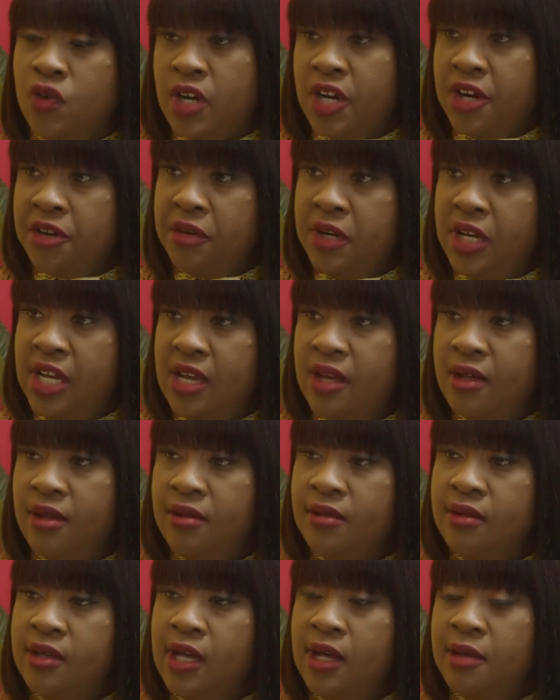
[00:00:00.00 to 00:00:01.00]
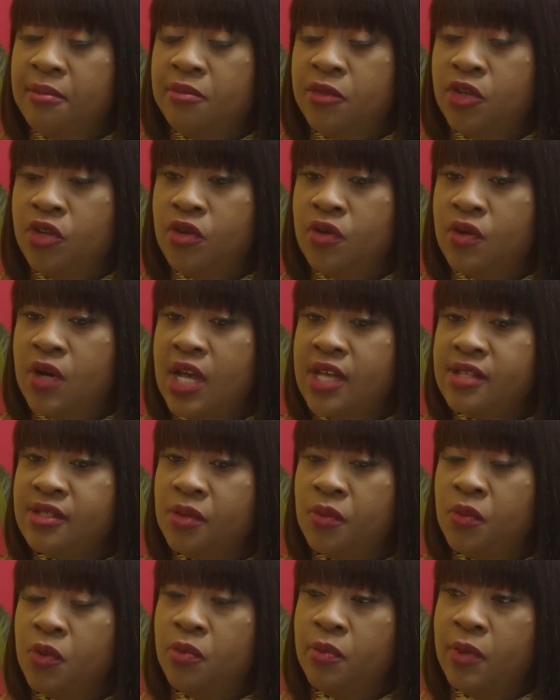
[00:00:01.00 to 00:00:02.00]
career, as
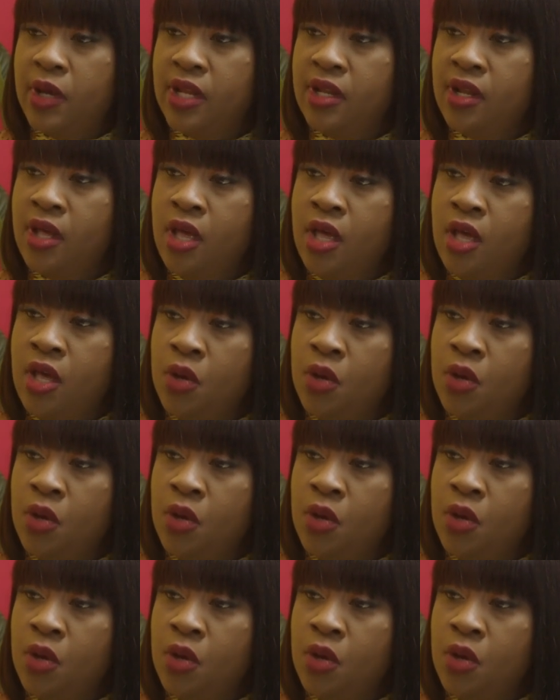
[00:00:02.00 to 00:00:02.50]
a woman,